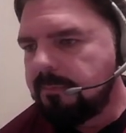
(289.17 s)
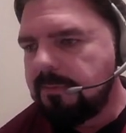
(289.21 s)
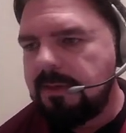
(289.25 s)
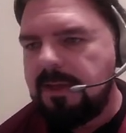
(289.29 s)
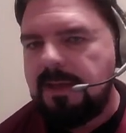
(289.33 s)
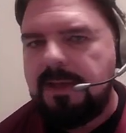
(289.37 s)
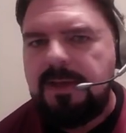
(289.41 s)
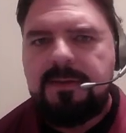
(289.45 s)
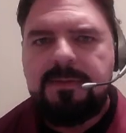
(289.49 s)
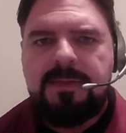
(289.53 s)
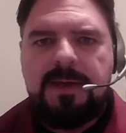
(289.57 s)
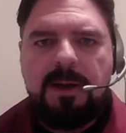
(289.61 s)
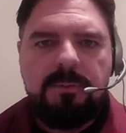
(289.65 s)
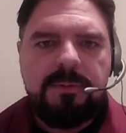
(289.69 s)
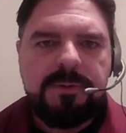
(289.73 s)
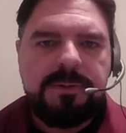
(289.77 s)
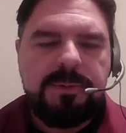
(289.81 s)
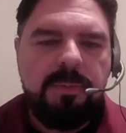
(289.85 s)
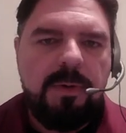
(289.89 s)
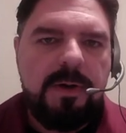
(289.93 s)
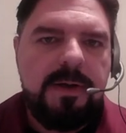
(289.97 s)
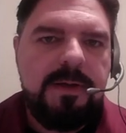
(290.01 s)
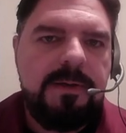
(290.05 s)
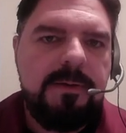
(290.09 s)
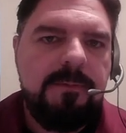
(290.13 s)
And that was
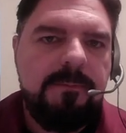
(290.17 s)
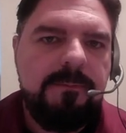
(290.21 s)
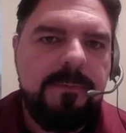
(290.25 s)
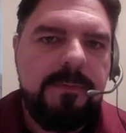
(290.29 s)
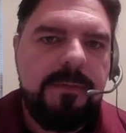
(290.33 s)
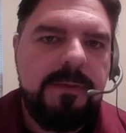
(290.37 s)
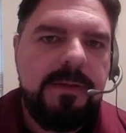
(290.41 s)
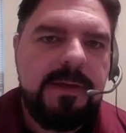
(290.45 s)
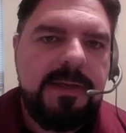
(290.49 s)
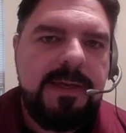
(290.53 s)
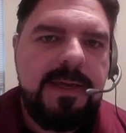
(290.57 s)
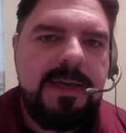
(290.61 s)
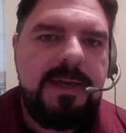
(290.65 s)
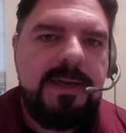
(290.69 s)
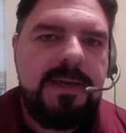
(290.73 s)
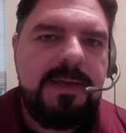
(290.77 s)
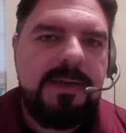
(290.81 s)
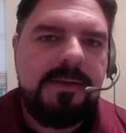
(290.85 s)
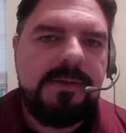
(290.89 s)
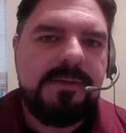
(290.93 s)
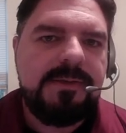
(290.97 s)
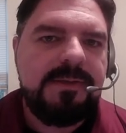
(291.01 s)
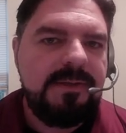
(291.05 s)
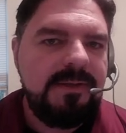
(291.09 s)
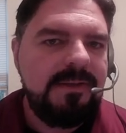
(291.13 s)
one of the
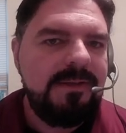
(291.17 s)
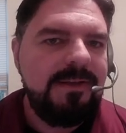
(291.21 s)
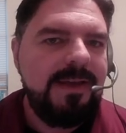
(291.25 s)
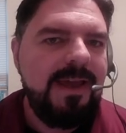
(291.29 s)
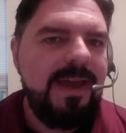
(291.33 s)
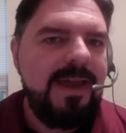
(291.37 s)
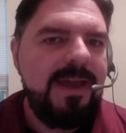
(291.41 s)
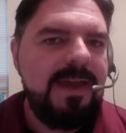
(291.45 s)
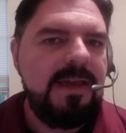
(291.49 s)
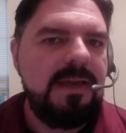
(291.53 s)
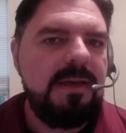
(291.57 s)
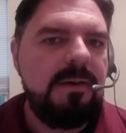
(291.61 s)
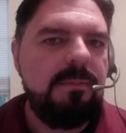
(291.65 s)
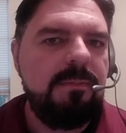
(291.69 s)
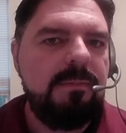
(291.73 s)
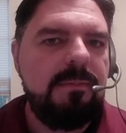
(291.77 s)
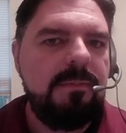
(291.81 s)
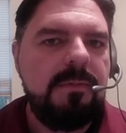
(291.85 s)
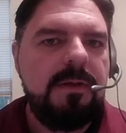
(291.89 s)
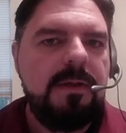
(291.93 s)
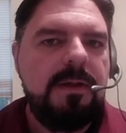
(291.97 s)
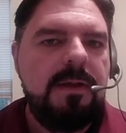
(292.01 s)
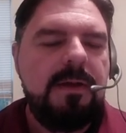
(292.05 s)
keys to the game